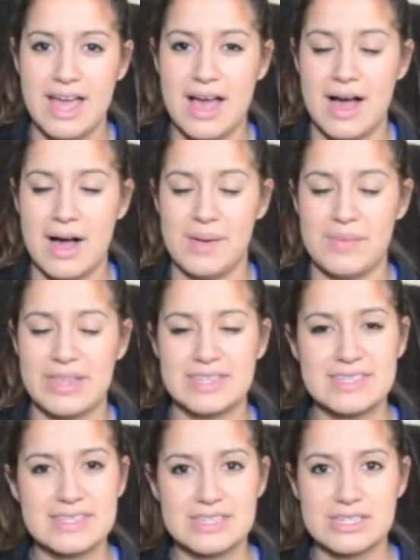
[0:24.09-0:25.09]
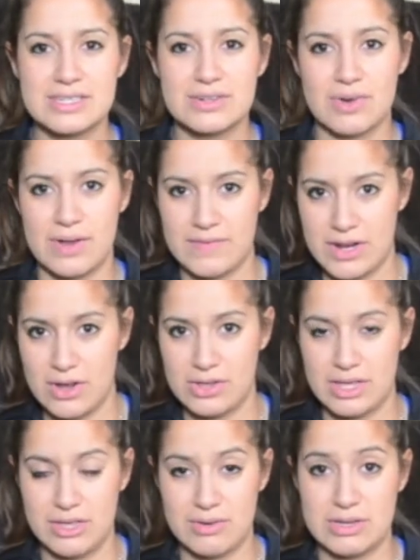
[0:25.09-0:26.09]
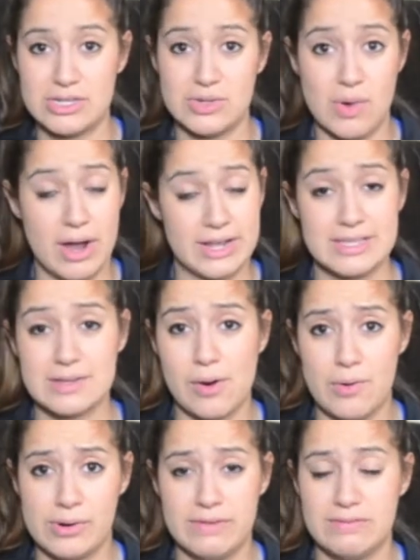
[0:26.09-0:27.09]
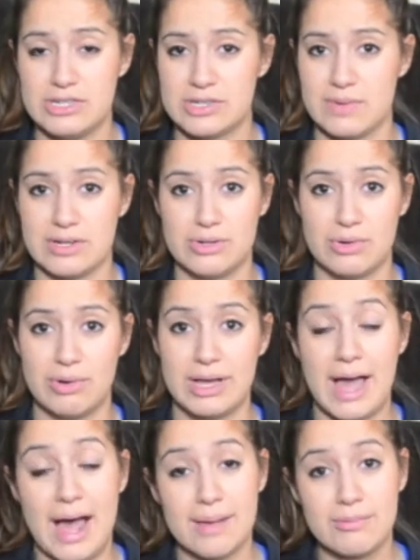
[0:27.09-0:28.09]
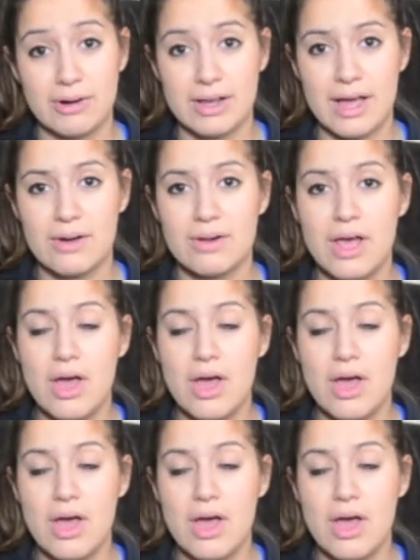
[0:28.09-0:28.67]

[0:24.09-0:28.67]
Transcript: Um, and this is just a great video that you can do on its own if you just want to do a quick ab workout,